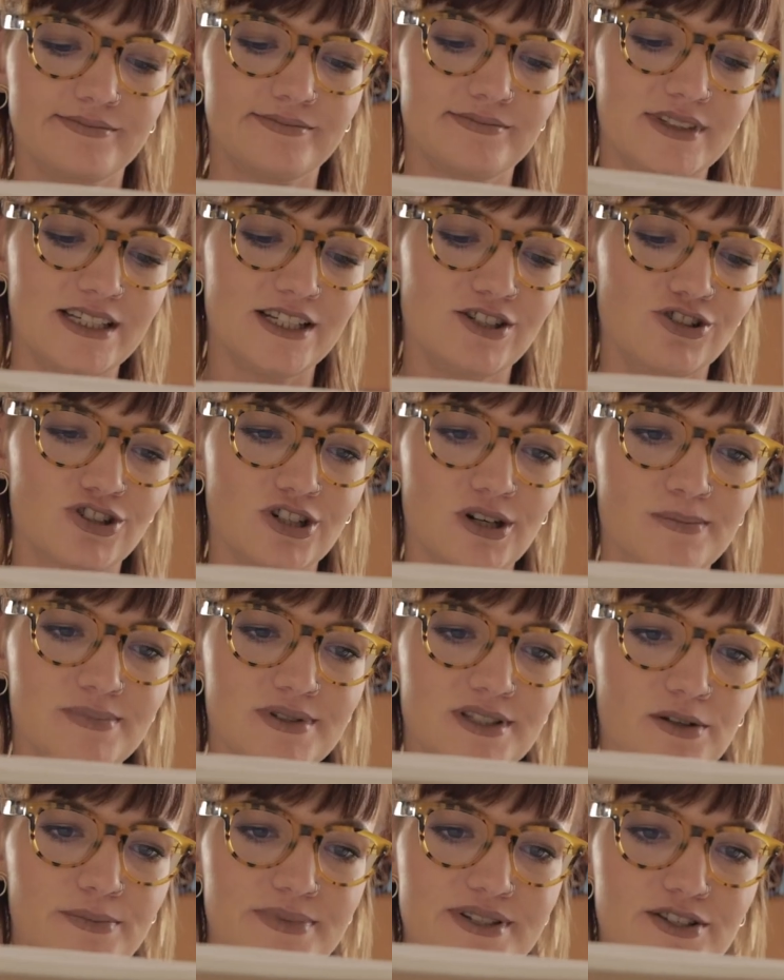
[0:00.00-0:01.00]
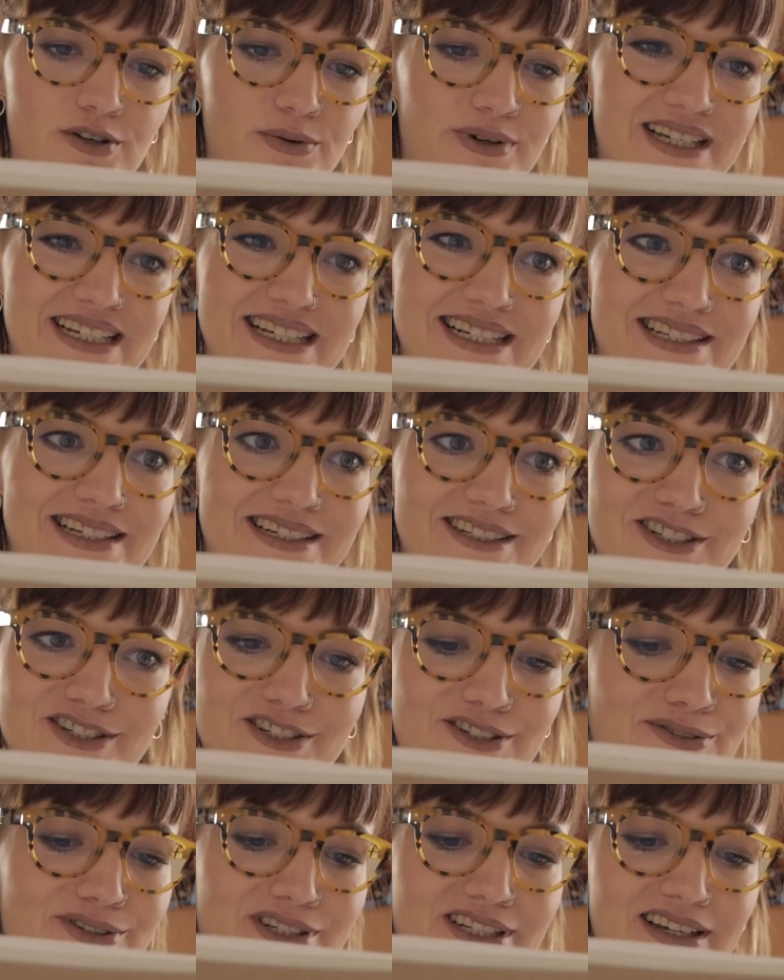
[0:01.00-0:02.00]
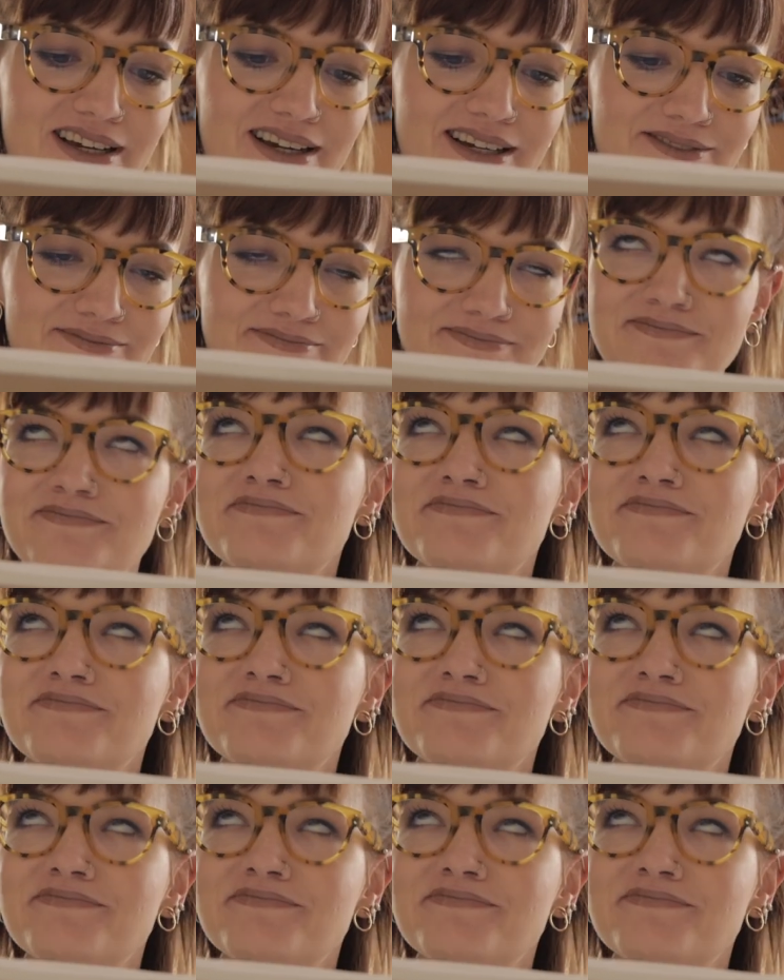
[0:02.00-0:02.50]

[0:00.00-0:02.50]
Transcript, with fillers: These jobs, they'll be so easy to do today.